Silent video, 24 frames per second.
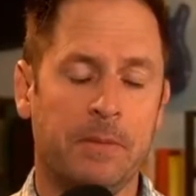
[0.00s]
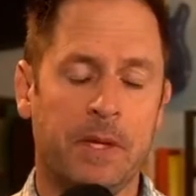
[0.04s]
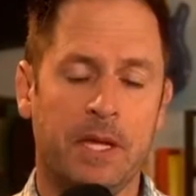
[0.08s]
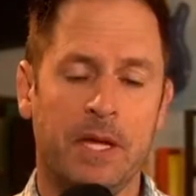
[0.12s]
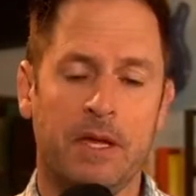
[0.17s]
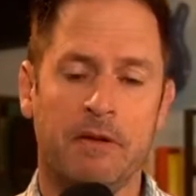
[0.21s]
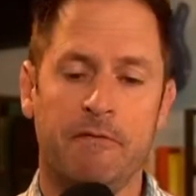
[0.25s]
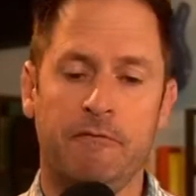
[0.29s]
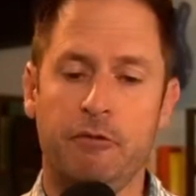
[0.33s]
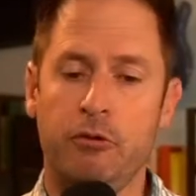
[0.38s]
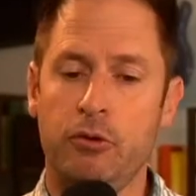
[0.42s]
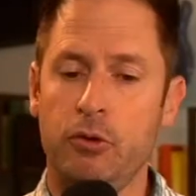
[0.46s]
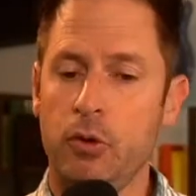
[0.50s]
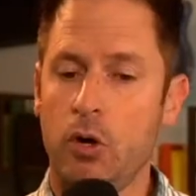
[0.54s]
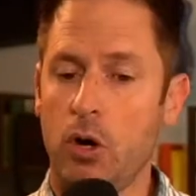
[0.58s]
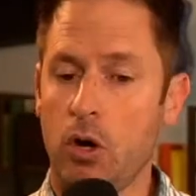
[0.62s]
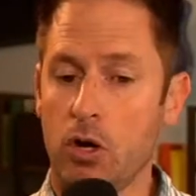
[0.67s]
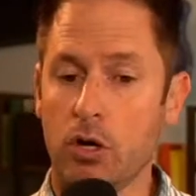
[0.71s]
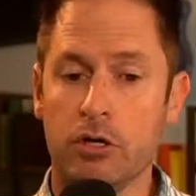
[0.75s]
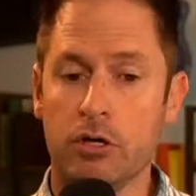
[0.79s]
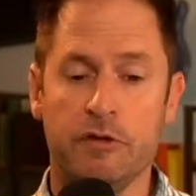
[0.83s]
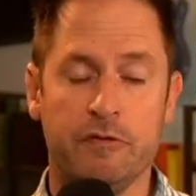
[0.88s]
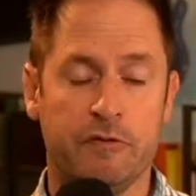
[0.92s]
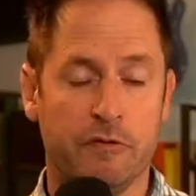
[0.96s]
If you
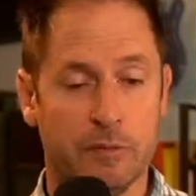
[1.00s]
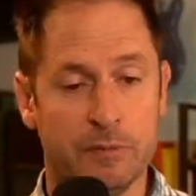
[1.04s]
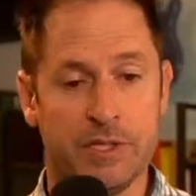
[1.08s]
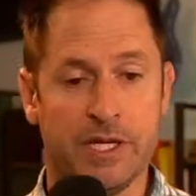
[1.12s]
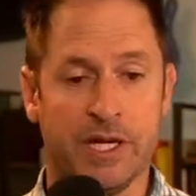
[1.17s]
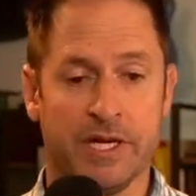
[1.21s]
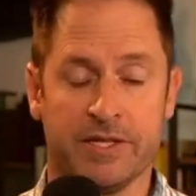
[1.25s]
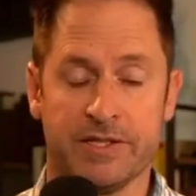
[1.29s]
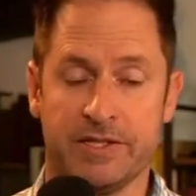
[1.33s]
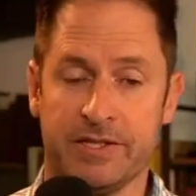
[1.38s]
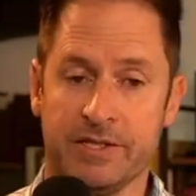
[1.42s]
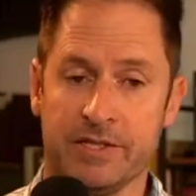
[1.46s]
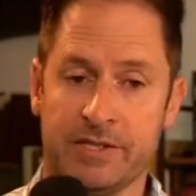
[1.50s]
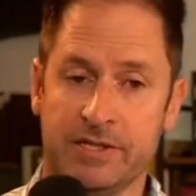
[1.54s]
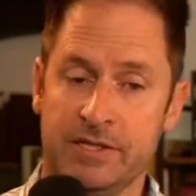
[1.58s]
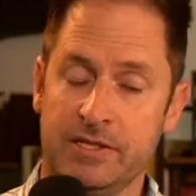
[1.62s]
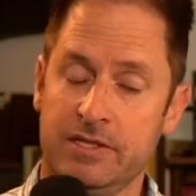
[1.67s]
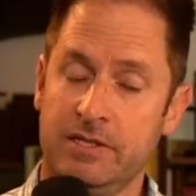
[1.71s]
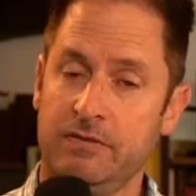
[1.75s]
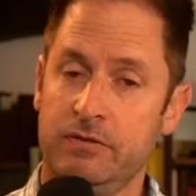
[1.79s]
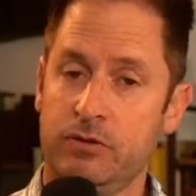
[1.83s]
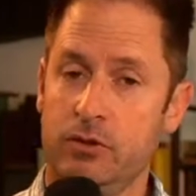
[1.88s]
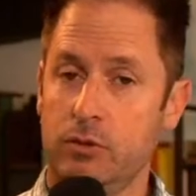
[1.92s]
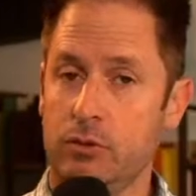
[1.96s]
aren't from Texas,
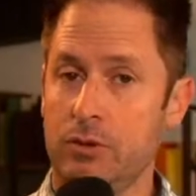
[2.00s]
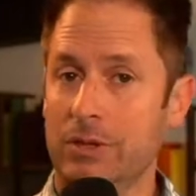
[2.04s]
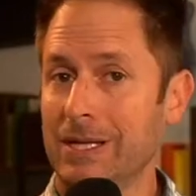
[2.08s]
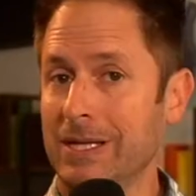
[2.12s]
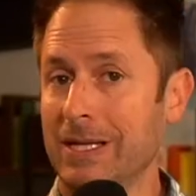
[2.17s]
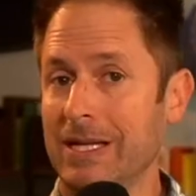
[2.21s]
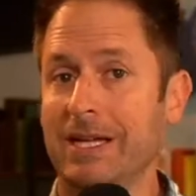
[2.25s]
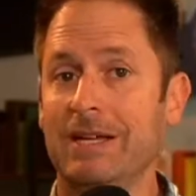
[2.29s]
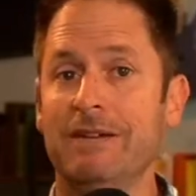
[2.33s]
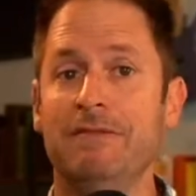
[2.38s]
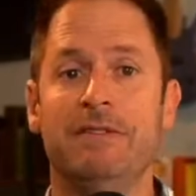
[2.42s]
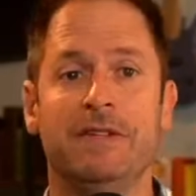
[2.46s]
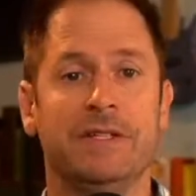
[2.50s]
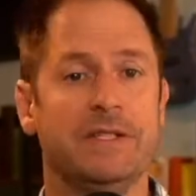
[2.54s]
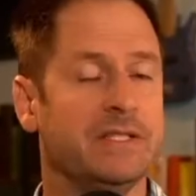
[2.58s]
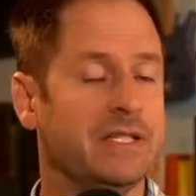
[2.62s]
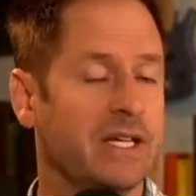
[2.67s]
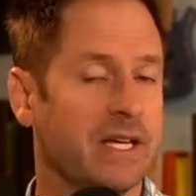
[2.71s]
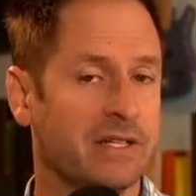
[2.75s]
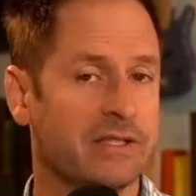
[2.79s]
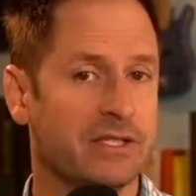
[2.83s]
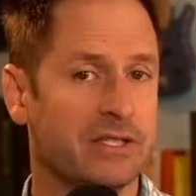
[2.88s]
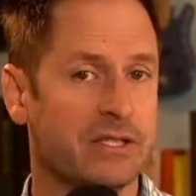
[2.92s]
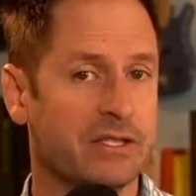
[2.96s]
if you don't live in
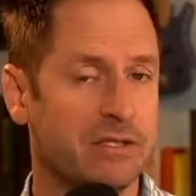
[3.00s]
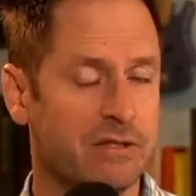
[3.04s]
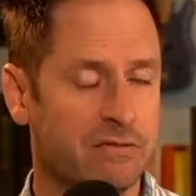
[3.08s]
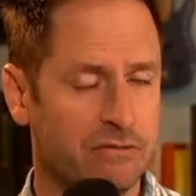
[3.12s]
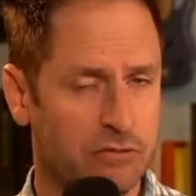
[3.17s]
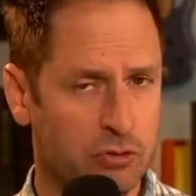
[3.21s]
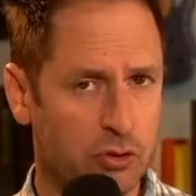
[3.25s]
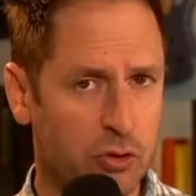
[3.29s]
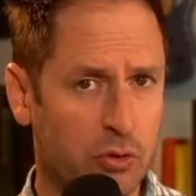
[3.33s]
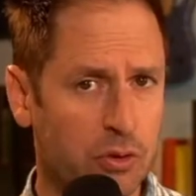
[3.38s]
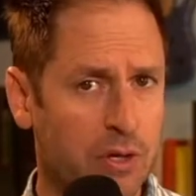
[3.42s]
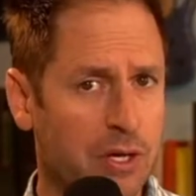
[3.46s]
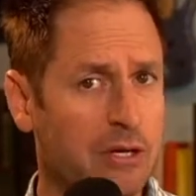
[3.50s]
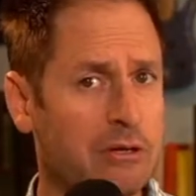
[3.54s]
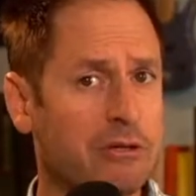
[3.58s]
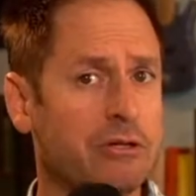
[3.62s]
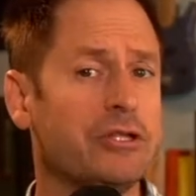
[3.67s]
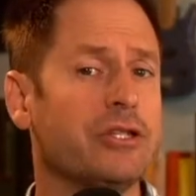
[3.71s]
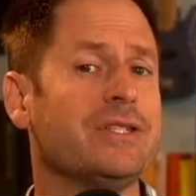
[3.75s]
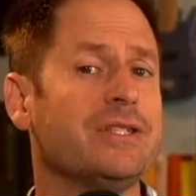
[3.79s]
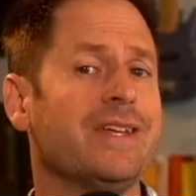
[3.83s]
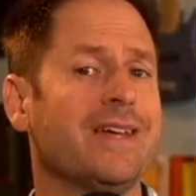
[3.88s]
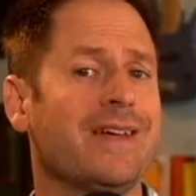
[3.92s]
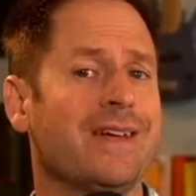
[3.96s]
Texas, if you don't
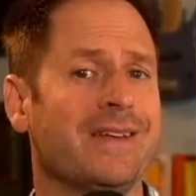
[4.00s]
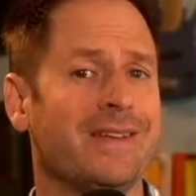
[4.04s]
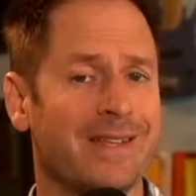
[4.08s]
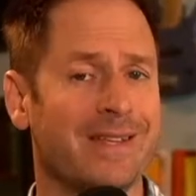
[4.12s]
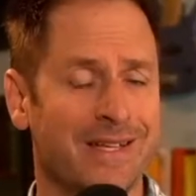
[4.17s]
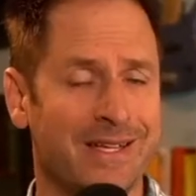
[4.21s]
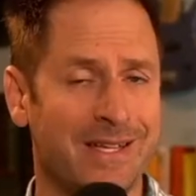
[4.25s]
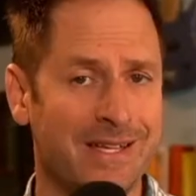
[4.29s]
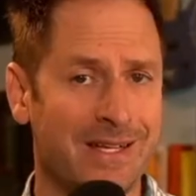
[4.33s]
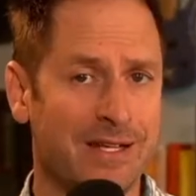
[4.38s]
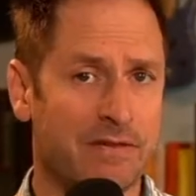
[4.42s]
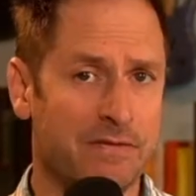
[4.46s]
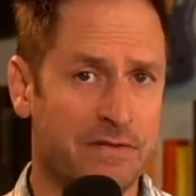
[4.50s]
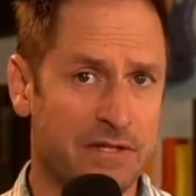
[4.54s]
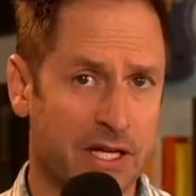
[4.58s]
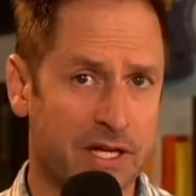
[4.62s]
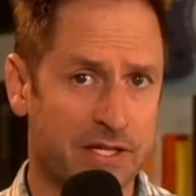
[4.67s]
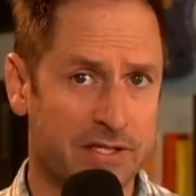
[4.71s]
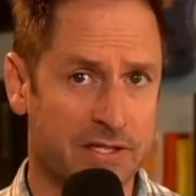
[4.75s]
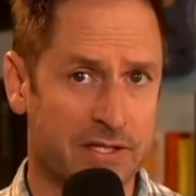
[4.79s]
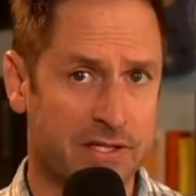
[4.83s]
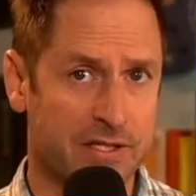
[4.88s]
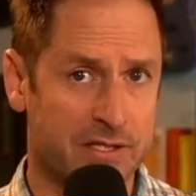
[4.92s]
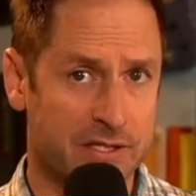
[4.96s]
understand the heat of
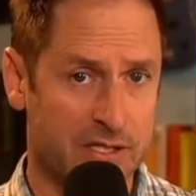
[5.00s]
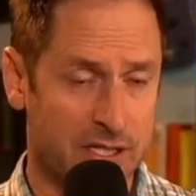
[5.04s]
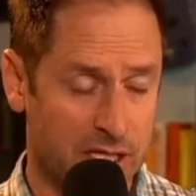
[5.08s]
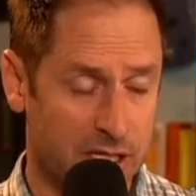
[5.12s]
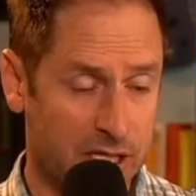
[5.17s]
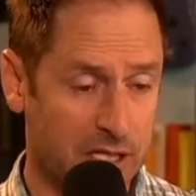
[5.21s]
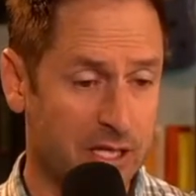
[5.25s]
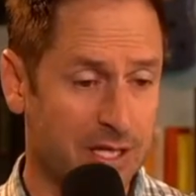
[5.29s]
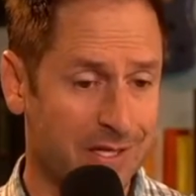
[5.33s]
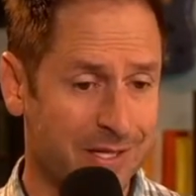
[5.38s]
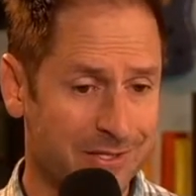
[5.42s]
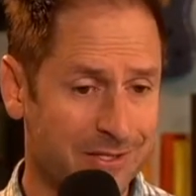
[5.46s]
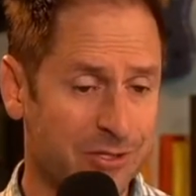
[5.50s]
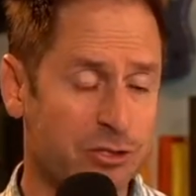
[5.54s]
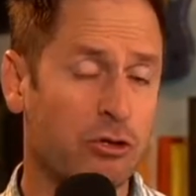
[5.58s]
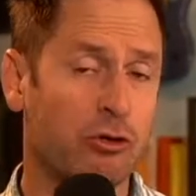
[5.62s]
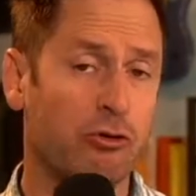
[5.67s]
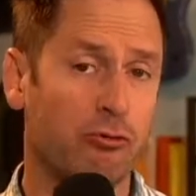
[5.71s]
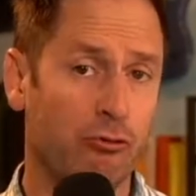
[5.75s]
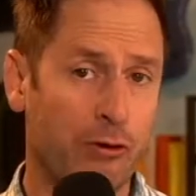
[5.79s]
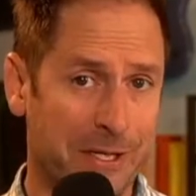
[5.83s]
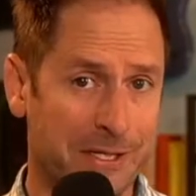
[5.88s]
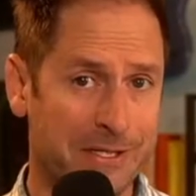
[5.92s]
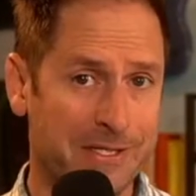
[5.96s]
Texas, it is
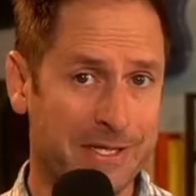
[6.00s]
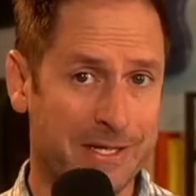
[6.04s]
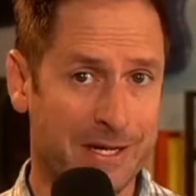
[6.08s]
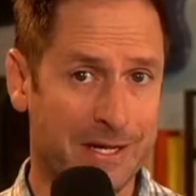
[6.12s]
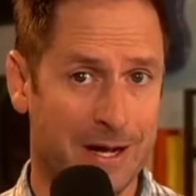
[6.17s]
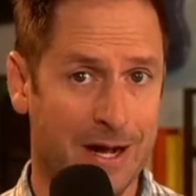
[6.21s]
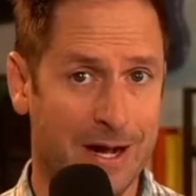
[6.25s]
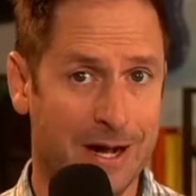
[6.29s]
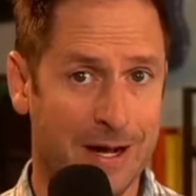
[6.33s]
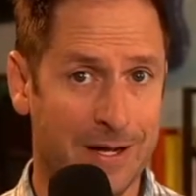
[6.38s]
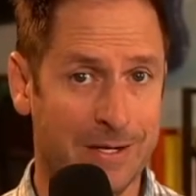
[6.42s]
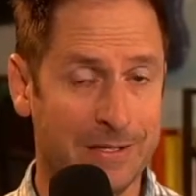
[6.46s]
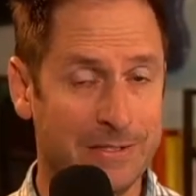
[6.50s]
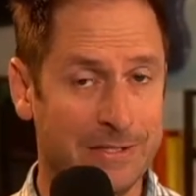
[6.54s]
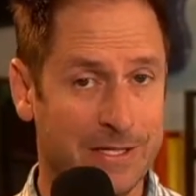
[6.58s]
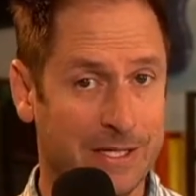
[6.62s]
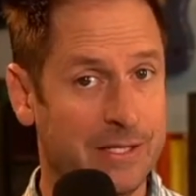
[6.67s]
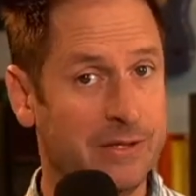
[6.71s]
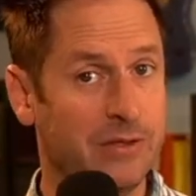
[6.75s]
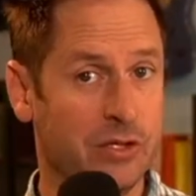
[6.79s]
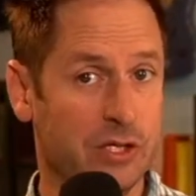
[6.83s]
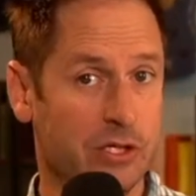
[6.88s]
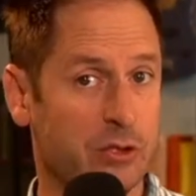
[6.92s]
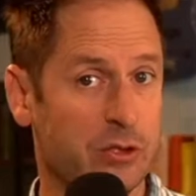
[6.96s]
crazy hot.
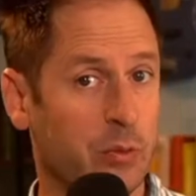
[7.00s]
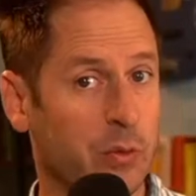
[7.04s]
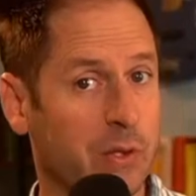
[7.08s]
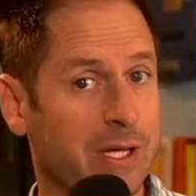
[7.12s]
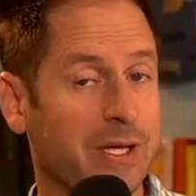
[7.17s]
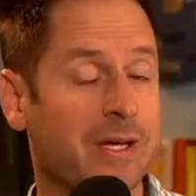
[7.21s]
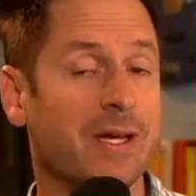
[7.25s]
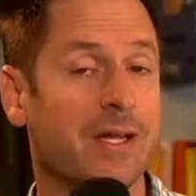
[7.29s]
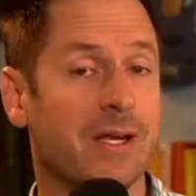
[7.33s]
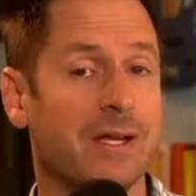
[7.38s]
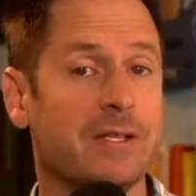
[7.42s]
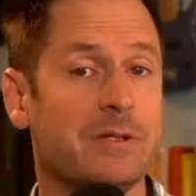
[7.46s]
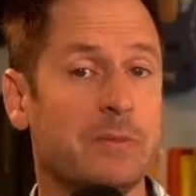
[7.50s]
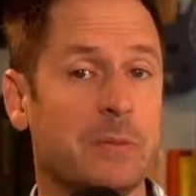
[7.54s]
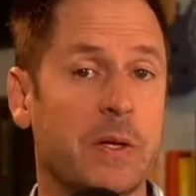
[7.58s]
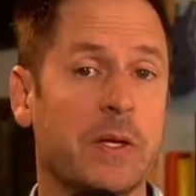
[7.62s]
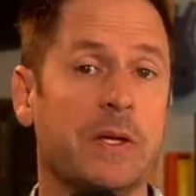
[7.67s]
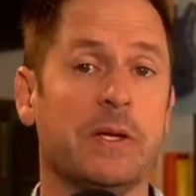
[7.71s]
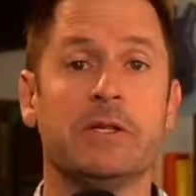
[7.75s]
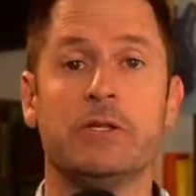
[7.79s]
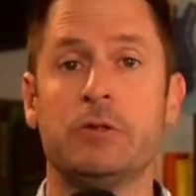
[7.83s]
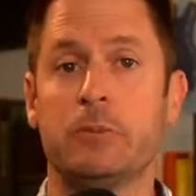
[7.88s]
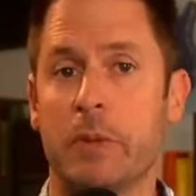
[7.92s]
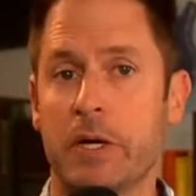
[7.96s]
And this week, it has been
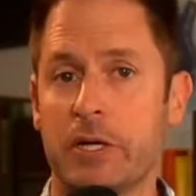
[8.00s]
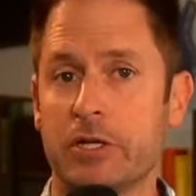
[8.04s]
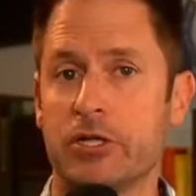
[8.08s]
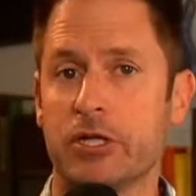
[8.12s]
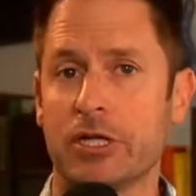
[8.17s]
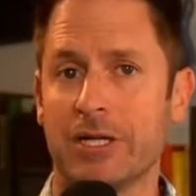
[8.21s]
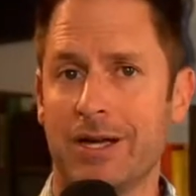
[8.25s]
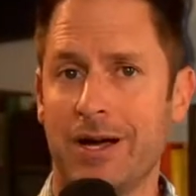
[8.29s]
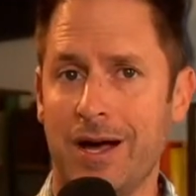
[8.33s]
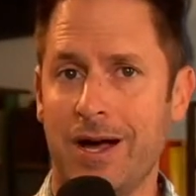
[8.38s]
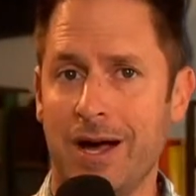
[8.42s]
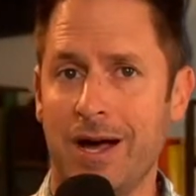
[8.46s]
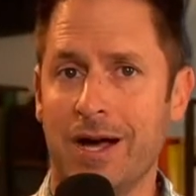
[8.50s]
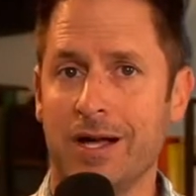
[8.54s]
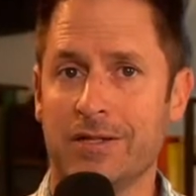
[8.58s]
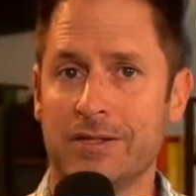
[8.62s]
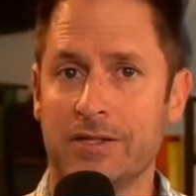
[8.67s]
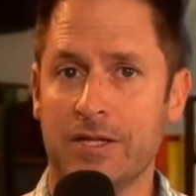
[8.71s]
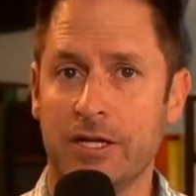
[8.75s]
especially hot.